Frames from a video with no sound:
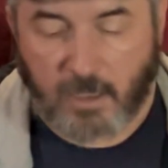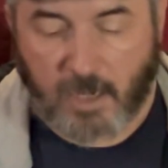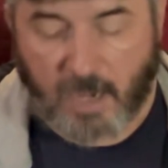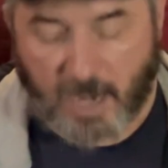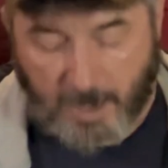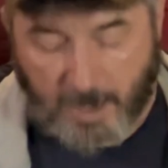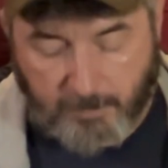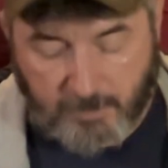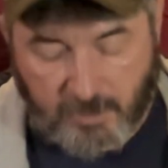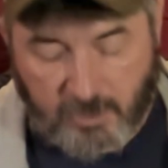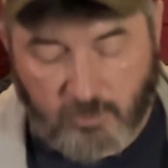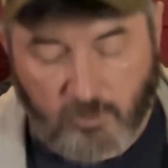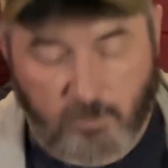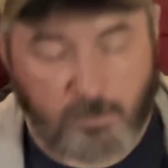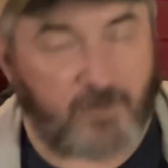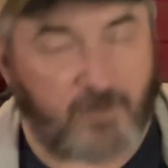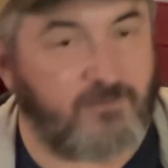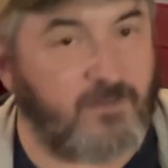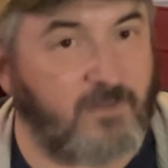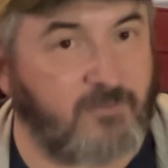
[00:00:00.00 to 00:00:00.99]
I'm going to do
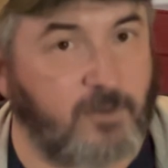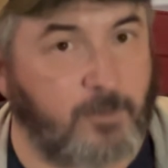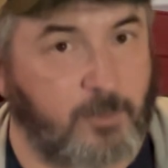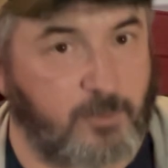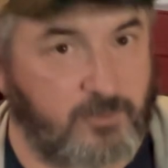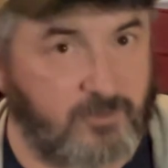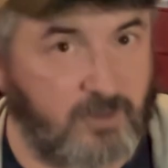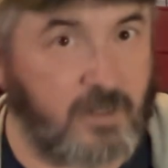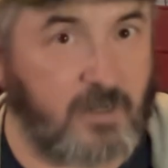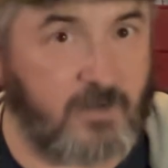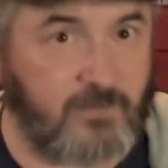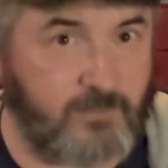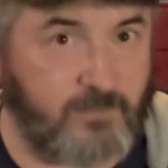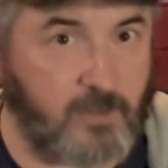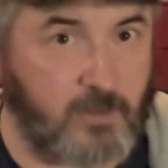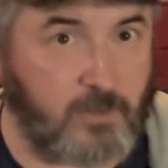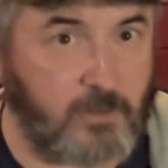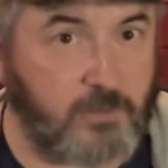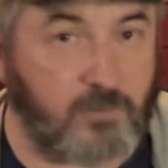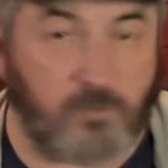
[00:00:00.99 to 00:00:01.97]
about 50%
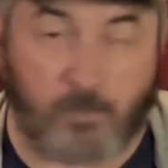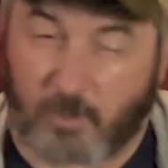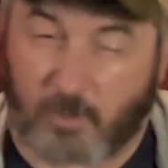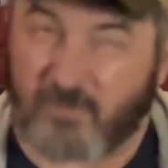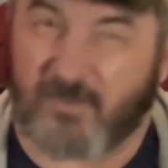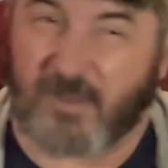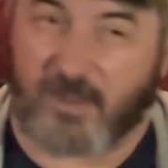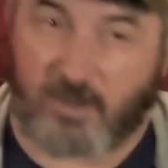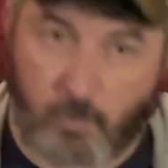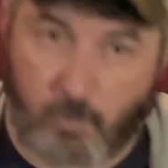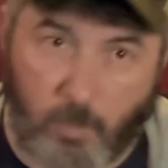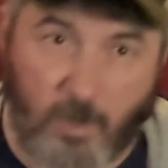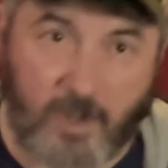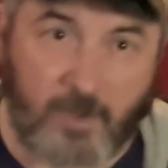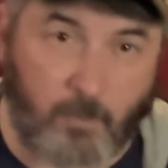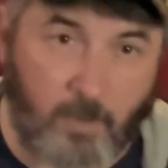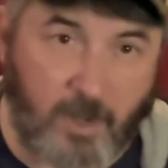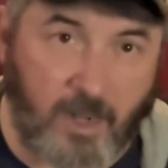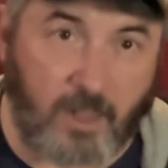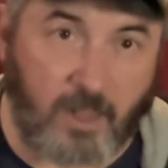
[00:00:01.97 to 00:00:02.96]
infill, so it'll take quite
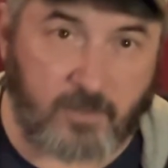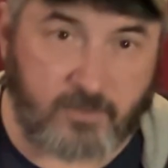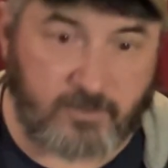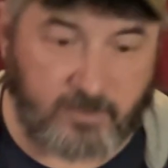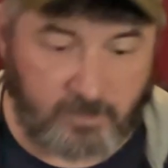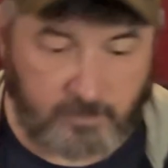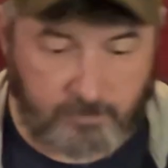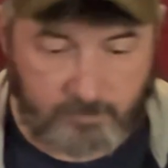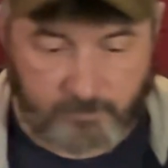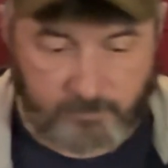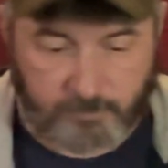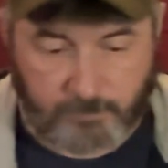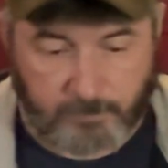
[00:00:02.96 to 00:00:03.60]
a while to